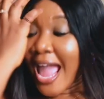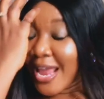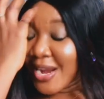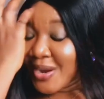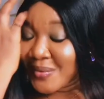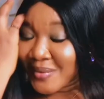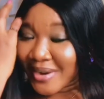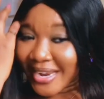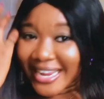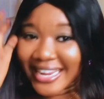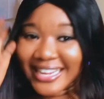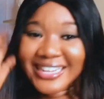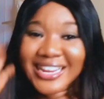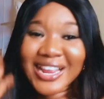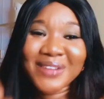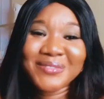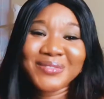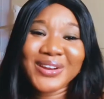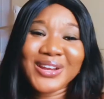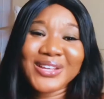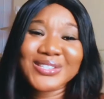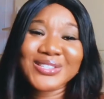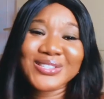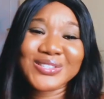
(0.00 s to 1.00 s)
Anyway,
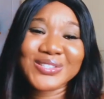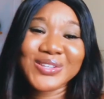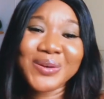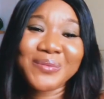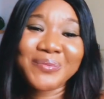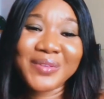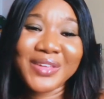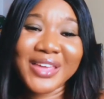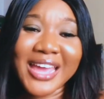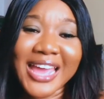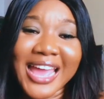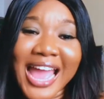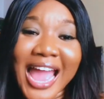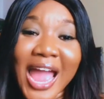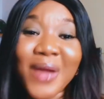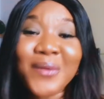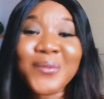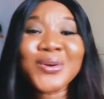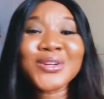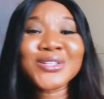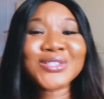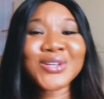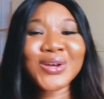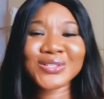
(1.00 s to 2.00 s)
I'm going to stop here. I
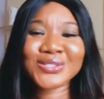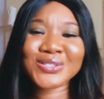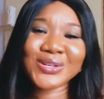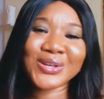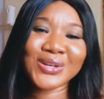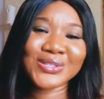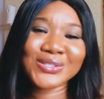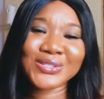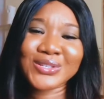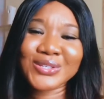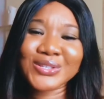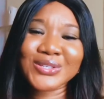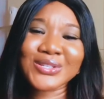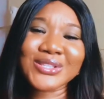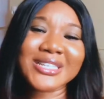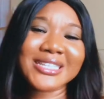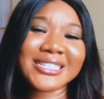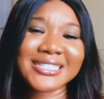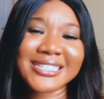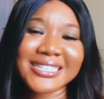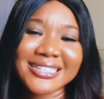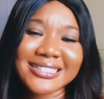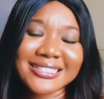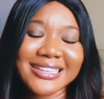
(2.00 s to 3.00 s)
want us to continue the
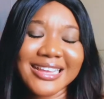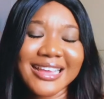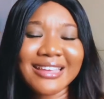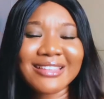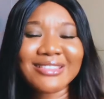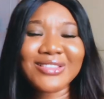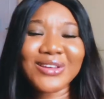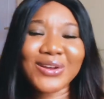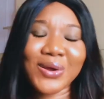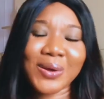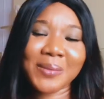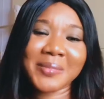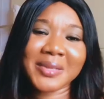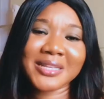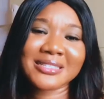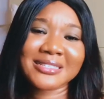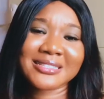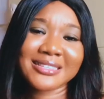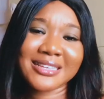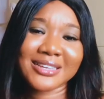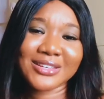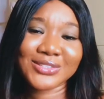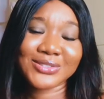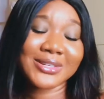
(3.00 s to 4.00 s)
gist in the comment
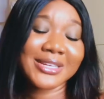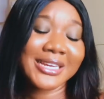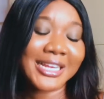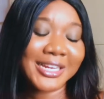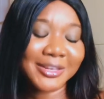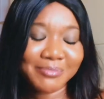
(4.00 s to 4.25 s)
section.